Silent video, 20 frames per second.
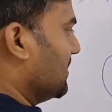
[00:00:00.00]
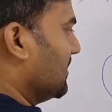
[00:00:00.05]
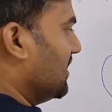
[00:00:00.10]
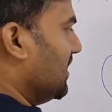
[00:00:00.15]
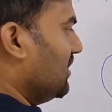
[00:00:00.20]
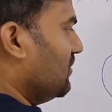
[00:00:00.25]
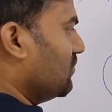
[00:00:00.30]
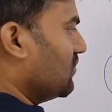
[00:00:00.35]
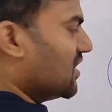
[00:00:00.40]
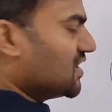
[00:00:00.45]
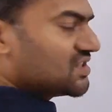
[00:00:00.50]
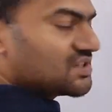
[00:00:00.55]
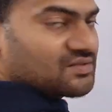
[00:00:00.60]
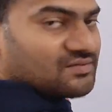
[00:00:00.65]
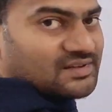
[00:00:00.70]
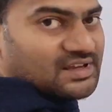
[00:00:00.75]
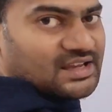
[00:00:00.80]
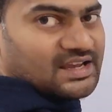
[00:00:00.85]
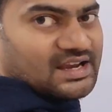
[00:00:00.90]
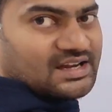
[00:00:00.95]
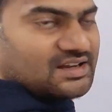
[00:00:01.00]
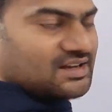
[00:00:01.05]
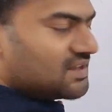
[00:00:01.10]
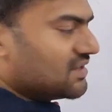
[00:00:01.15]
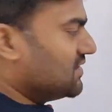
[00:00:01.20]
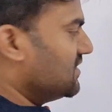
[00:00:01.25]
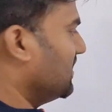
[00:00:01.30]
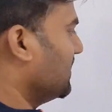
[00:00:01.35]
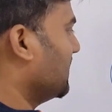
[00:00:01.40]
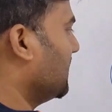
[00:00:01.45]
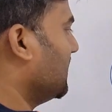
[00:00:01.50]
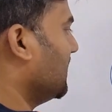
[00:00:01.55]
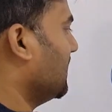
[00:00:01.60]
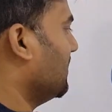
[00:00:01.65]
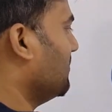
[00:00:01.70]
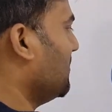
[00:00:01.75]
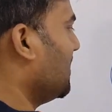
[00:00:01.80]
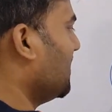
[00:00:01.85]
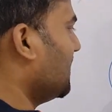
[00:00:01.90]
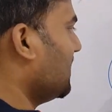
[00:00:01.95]
Then once we get single
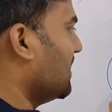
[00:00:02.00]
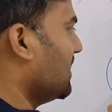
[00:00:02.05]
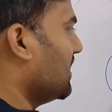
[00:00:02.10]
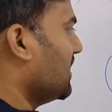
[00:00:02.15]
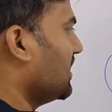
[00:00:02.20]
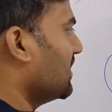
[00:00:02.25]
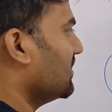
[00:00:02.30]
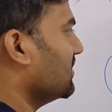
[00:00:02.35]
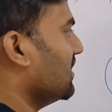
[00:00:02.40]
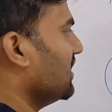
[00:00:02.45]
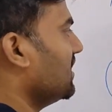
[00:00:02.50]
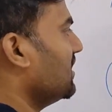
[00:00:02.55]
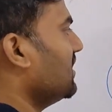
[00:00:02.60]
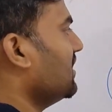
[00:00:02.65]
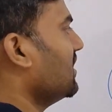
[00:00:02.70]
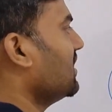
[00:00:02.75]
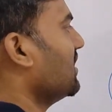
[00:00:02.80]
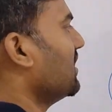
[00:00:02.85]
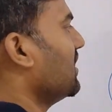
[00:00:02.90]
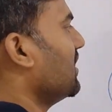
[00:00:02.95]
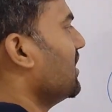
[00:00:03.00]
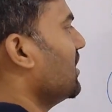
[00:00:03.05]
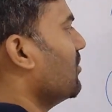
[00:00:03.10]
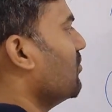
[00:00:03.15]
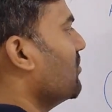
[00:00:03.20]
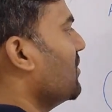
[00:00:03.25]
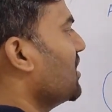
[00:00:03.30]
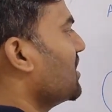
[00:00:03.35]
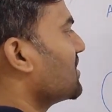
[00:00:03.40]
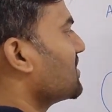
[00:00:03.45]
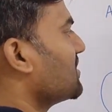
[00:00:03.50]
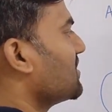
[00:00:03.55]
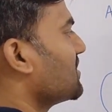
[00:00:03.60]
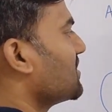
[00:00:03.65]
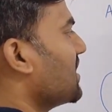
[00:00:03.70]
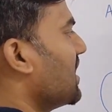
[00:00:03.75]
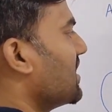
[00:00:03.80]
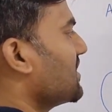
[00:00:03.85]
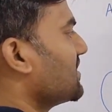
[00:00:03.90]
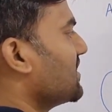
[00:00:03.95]
element, then merge
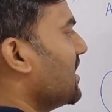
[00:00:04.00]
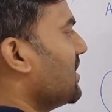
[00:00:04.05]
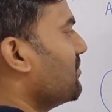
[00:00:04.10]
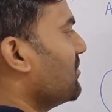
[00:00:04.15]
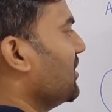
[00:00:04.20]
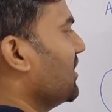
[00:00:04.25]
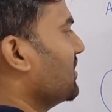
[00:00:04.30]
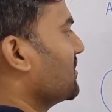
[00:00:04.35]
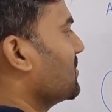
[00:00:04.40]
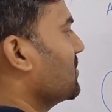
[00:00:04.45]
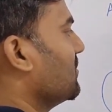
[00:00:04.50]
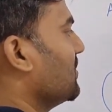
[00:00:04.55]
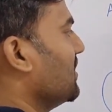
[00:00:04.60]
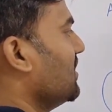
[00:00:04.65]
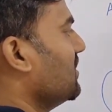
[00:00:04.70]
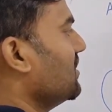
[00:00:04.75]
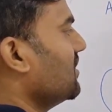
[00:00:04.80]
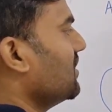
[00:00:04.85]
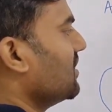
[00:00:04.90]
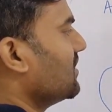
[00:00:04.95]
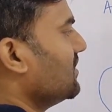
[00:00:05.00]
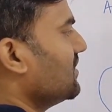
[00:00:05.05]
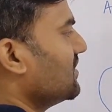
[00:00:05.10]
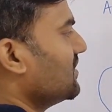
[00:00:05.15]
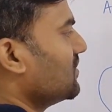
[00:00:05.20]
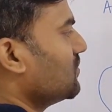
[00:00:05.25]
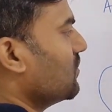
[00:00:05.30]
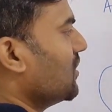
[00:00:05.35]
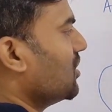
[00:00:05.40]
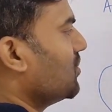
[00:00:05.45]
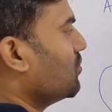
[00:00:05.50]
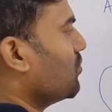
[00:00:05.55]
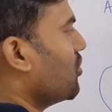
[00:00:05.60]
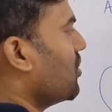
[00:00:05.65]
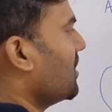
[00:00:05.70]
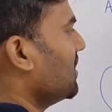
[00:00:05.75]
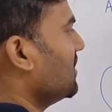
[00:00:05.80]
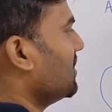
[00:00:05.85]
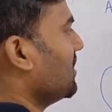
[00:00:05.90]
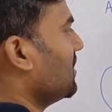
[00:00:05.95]
starts happening. So here this is one
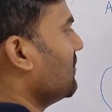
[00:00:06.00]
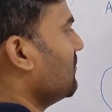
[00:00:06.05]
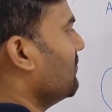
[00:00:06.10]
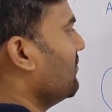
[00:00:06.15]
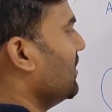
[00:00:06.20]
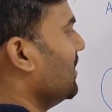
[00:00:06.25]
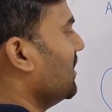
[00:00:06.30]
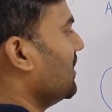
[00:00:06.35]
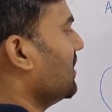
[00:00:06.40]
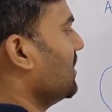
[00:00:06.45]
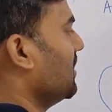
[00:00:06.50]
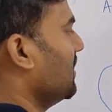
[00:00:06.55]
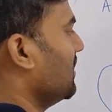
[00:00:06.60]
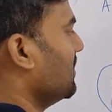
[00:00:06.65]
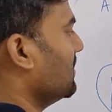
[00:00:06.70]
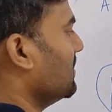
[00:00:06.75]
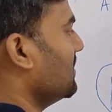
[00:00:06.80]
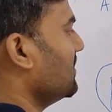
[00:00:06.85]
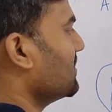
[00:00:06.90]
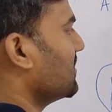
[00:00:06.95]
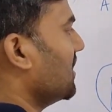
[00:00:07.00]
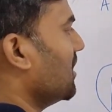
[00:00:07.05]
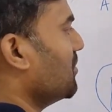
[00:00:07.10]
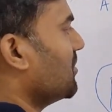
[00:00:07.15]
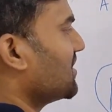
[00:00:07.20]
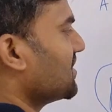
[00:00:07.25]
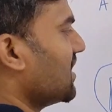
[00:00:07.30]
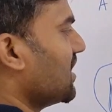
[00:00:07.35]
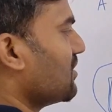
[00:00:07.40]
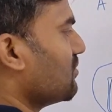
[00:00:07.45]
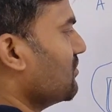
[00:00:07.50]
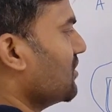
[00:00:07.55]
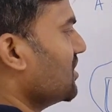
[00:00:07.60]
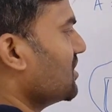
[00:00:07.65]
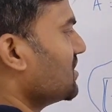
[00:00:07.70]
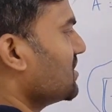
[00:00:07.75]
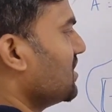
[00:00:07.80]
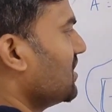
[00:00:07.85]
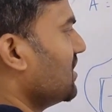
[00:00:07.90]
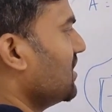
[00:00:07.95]
point where these elements are
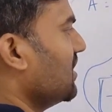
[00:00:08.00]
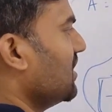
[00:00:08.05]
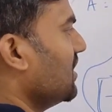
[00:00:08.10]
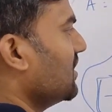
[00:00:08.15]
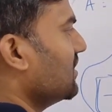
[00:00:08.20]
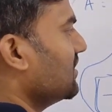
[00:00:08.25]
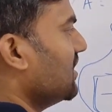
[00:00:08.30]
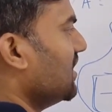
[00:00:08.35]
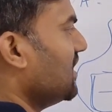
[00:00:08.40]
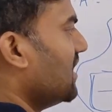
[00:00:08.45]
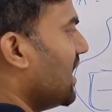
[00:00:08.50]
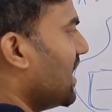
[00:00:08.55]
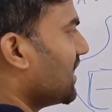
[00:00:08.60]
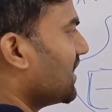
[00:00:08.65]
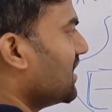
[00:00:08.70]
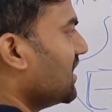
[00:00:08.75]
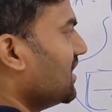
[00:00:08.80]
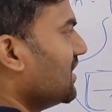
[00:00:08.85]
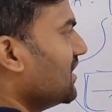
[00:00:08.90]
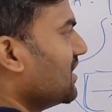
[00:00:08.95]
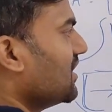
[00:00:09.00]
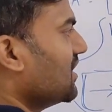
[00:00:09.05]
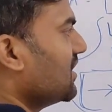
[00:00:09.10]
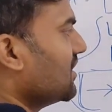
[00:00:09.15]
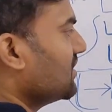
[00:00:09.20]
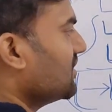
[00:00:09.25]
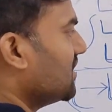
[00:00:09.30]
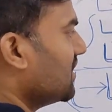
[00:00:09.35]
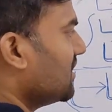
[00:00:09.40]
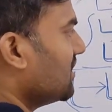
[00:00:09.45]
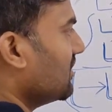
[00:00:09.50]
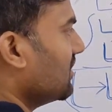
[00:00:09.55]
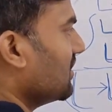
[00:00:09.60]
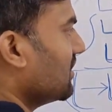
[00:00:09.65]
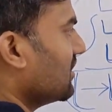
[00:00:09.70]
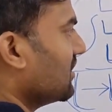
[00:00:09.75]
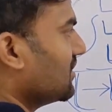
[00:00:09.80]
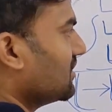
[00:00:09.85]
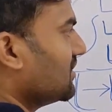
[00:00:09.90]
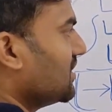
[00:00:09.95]
merged. Then again
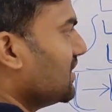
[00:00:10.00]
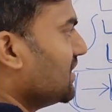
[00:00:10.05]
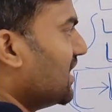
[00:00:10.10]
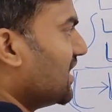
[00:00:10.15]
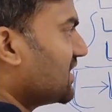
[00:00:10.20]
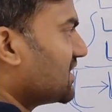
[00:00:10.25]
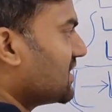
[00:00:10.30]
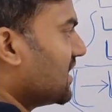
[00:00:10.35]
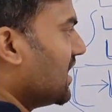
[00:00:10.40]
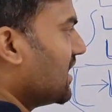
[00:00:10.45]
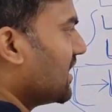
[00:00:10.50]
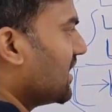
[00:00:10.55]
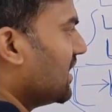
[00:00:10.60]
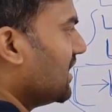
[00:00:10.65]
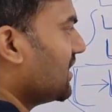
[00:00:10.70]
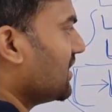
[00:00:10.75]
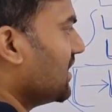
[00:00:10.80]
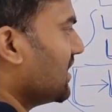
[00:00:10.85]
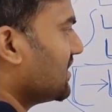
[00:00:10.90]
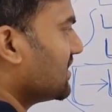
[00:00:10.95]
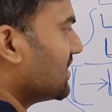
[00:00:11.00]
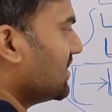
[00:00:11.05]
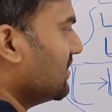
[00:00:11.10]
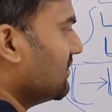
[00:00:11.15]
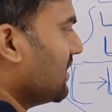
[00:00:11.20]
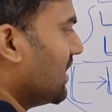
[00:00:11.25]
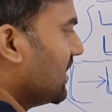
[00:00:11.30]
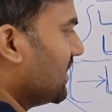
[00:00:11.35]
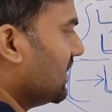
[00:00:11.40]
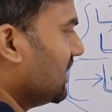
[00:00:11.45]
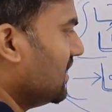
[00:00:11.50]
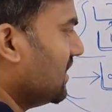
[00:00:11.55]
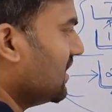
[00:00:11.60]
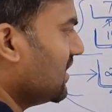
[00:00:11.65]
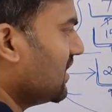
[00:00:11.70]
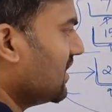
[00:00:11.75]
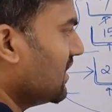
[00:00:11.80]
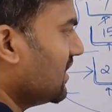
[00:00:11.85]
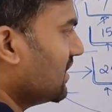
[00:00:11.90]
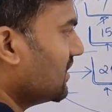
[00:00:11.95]
the next array gets divided.
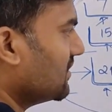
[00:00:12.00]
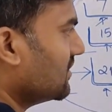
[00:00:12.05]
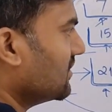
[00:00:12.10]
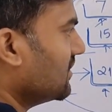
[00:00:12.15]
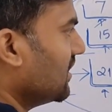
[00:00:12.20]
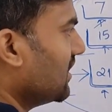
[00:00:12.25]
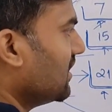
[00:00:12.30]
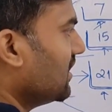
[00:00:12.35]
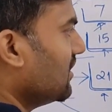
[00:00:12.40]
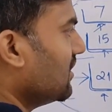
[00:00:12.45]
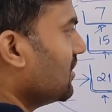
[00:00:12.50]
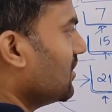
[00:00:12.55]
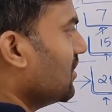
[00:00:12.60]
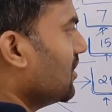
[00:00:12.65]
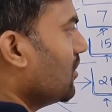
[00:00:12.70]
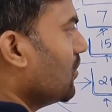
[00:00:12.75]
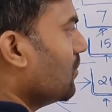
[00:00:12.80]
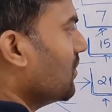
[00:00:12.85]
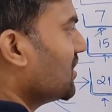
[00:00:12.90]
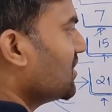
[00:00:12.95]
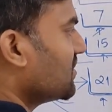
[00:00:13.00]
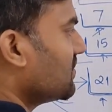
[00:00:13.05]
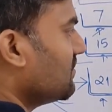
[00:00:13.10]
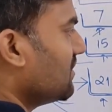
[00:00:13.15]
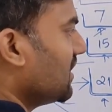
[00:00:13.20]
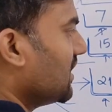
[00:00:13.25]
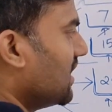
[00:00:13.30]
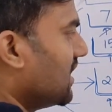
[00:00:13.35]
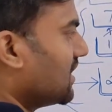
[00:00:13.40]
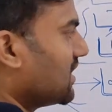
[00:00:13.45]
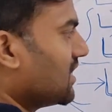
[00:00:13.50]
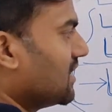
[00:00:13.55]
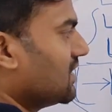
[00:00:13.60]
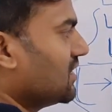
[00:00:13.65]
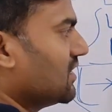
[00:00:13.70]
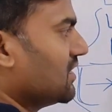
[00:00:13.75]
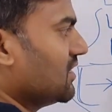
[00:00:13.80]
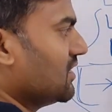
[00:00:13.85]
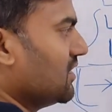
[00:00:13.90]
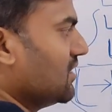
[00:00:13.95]
Then once we get
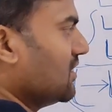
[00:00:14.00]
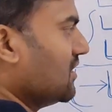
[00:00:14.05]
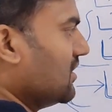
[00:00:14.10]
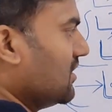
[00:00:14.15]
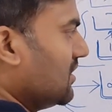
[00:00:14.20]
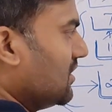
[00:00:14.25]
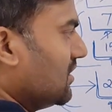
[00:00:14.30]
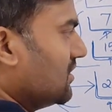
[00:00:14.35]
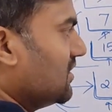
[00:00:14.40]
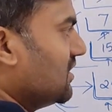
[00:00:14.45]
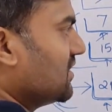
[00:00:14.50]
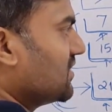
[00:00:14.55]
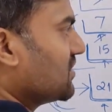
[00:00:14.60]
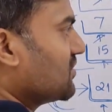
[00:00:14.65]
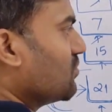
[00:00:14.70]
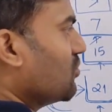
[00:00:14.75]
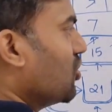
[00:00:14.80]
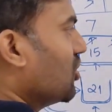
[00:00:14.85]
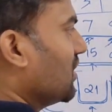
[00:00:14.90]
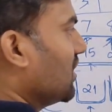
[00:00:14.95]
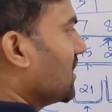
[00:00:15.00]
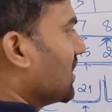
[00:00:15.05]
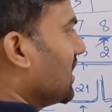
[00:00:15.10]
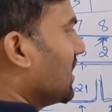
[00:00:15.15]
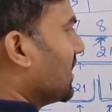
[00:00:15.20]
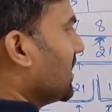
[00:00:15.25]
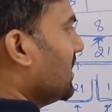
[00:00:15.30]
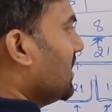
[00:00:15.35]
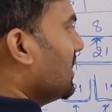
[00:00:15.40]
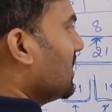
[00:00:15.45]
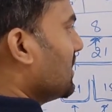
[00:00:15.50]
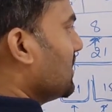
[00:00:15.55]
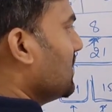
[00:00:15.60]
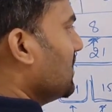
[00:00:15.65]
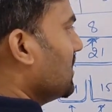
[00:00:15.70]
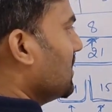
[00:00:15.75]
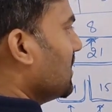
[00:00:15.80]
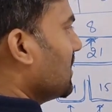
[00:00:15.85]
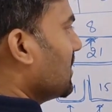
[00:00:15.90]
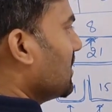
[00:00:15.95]
this smaller array
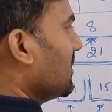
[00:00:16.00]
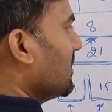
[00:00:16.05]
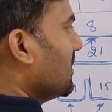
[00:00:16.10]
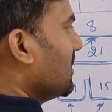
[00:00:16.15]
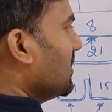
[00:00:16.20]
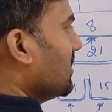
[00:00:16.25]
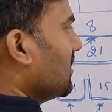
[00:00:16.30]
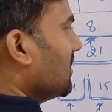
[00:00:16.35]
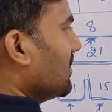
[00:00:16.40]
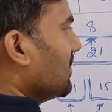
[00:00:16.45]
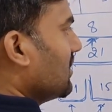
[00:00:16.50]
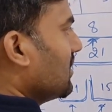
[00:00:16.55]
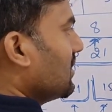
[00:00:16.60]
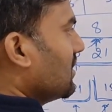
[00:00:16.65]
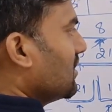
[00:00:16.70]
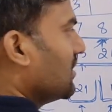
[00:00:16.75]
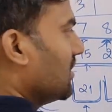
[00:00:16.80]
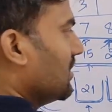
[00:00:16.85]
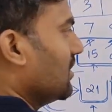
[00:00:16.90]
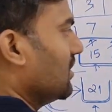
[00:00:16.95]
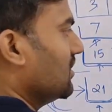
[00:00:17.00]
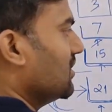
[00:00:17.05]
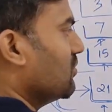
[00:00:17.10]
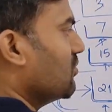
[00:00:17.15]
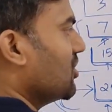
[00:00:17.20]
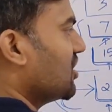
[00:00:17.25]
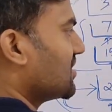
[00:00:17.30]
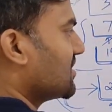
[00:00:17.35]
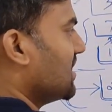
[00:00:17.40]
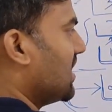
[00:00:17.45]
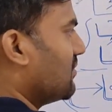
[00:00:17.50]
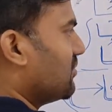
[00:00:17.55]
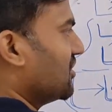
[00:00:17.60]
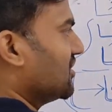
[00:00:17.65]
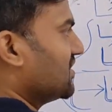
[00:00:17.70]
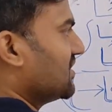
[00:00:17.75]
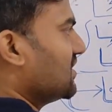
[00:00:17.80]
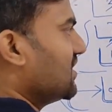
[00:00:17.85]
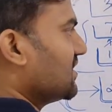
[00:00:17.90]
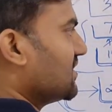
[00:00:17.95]
here, the merge
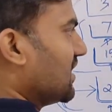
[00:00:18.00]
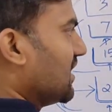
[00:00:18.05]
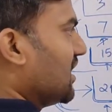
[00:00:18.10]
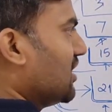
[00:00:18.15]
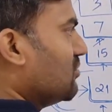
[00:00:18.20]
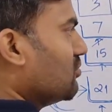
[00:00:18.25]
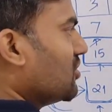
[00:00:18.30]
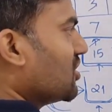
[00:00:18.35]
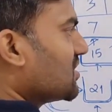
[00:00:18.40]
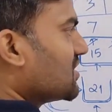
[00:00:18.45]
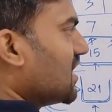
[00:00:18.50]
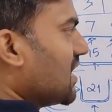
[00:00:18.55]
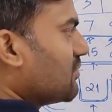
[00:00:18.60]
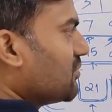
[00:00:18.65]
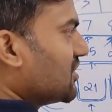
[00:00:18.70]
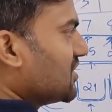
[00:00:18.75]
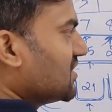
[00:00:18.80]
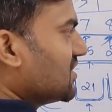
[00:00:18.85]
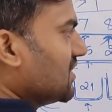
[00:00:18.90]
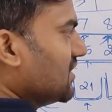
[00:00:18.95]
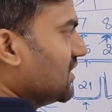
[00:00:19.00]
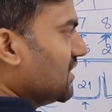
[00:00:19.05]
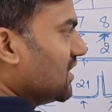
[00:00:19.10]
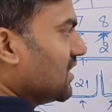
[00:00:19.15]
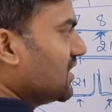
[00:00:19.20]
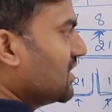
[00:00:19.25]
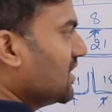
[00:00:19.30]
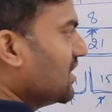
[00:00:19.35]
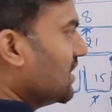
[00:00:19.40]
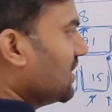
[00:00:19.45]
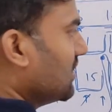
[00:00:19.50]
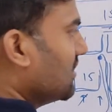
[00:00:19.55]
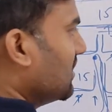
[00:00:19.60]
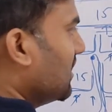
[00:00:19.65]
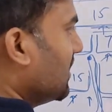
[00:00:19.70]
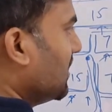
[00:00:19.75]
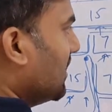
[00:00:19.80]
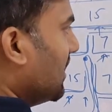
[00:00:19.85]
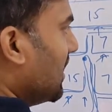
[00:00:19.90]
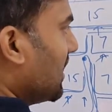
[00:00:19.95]
happens. The second merge happens here.
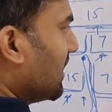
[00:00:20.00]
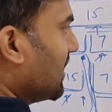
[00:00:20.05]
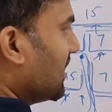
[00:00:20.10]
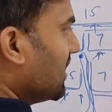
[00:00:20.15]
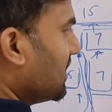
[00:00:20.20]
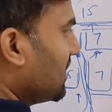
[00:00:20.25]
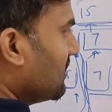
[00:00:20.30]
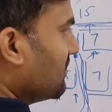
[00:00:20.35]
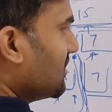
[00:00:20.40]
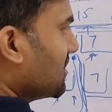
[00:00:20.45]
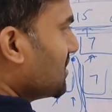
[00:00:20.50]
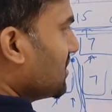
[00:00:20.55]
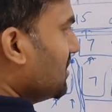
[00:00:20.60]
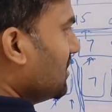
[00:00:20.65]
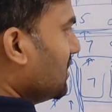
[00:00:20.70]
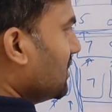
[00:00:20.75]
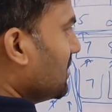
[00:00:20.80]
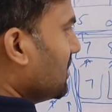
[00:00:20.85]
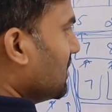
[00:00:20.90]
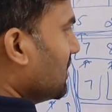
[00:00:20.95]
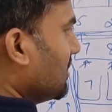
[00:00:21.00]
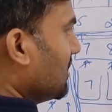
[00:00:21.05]
Then again division.